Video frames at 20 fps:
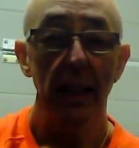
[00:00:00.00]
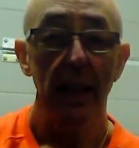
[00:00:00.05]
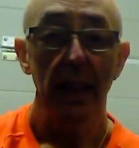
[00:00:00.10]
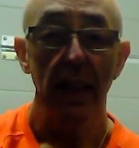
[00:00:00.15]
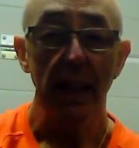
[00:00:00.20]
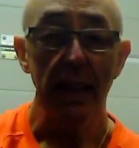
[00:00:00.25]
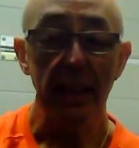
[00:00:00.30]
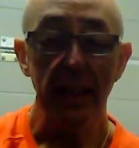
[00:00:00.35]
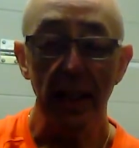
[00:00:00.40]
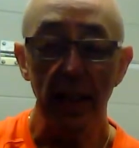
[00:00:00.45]

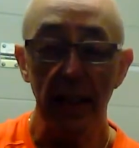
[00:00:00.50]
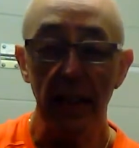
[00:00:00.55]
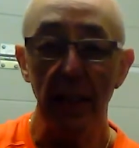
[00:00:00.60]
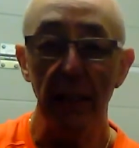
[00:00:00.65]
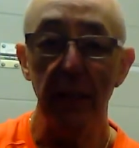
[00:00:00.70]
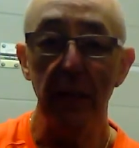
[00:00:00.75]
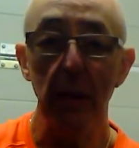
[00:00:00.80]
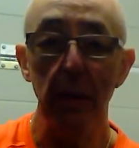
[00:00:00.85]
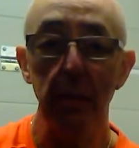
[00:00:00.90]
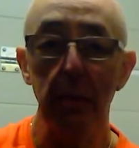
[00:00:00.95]
it's like
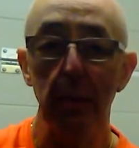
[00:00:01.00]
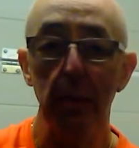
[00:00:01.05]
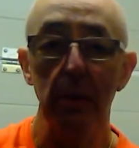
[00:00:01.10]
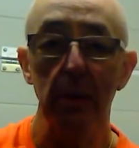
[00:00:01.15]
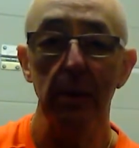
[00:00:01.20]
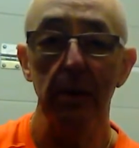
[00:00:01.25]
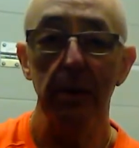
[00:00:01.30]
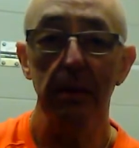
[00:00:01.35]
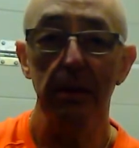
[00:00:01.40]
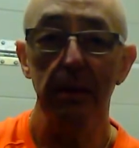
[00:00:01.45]
if you put,
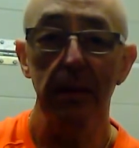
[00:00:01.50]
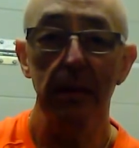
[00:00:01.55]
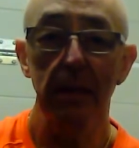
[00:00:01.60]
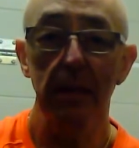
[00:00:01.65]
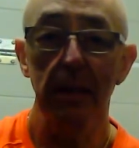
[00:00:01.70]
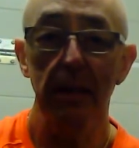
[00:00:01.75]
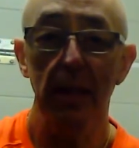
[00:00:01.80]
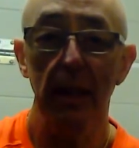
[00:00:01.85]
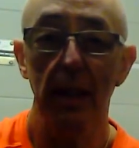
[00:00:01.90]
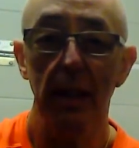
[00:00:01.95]

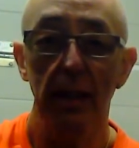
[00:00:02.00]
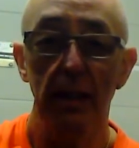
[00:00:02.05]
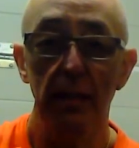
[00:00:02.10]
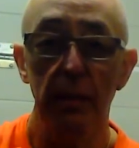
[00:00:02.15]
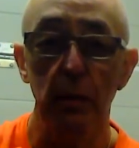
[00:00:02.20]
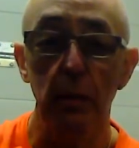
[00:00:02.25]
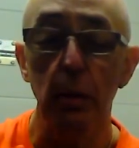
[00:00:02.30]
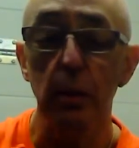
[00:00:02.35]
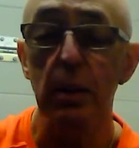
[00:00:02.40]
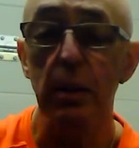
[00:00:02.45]

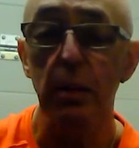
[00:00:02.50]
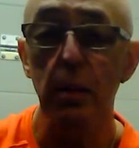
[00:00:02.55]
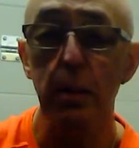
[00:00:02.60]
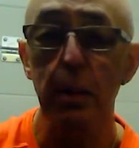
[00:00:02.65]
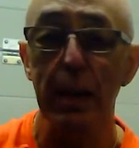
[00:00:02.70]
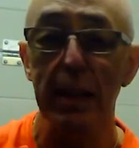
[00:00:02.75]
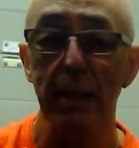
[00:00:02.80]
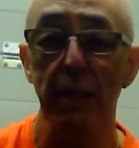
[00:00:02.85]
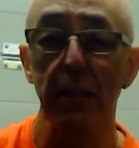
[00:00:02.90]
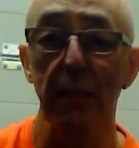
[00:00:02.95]
for want of a
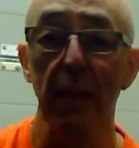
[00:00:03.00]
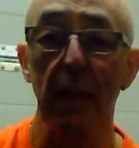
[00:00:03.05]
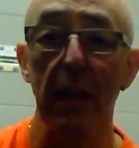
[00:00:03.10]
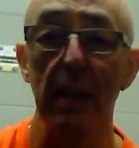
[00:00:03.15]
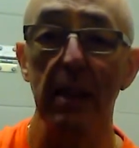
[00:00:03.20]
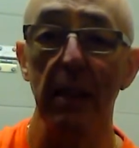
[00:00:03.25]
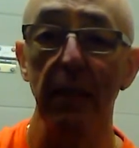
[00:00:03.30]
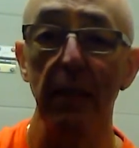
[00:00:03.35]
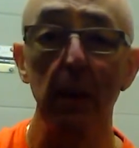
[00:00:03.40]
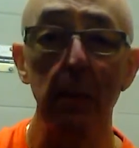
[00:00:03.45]
better
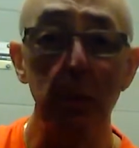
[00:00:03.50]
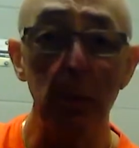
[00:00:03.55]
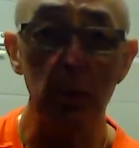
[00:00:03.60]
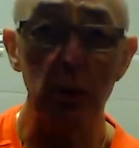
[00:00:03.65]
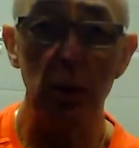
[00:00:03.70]
phrase, if you put